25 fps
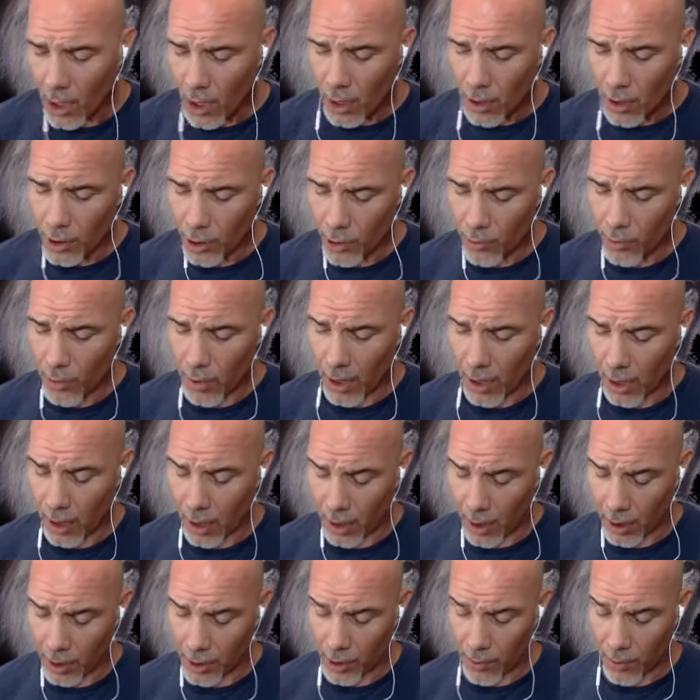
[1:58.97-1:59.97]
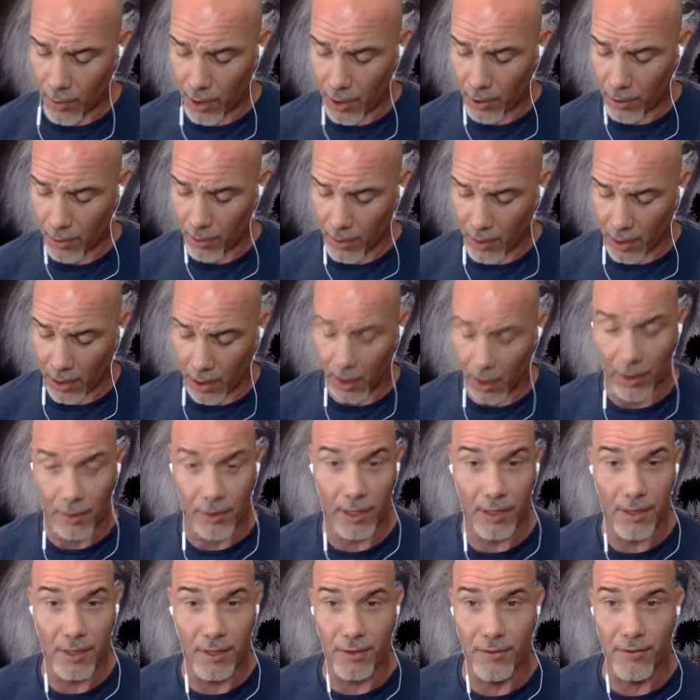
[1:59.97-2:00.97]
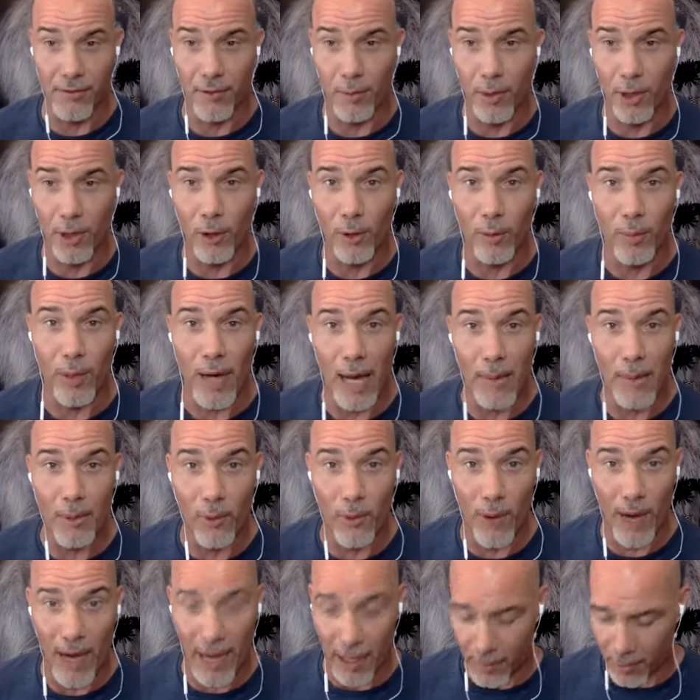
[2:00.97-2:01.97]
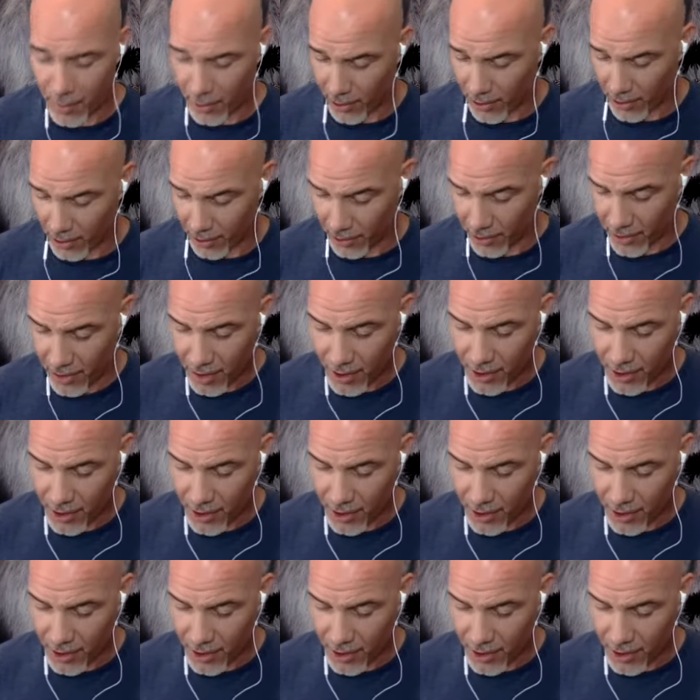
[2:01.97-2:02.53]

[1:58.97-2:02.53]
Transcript: You, uh, you wrote, uh, this is from old Papa Weinberg.